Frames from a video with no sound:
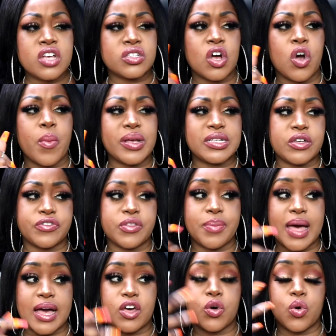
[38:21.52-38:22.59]
So I got myself the
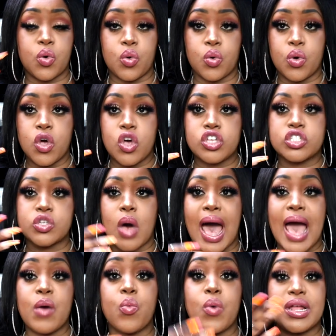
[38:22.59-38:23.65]
bag, cool. So
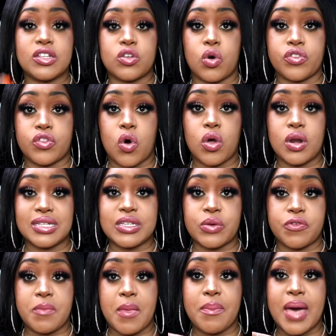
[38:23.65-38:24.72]
I went on the holiday
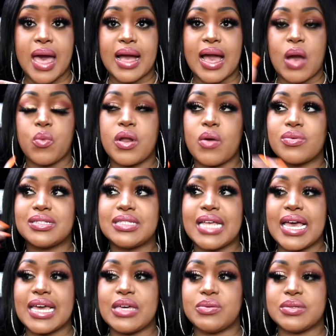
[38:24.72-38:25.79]
with my bag, and when I was
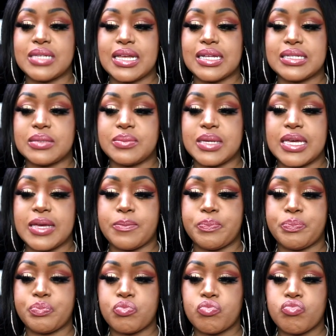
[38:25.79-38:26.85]
there, he was saying to me,
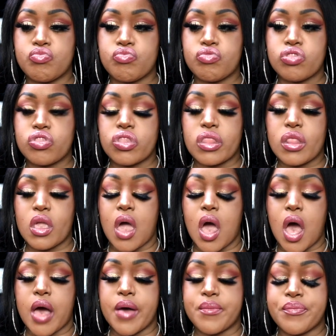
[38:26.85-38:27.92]

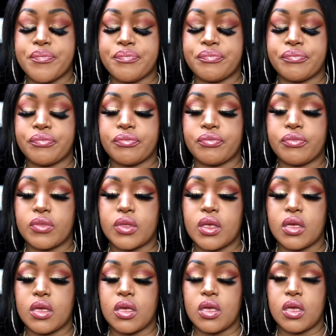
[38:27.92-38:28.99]
um,
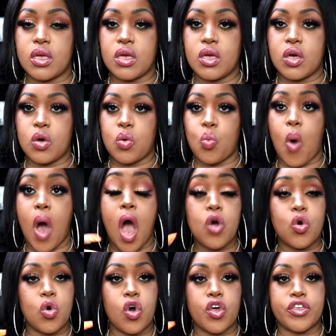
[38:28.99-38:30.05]
what
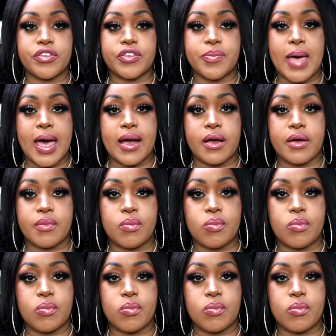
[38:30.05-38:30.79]
uncle got you this bag?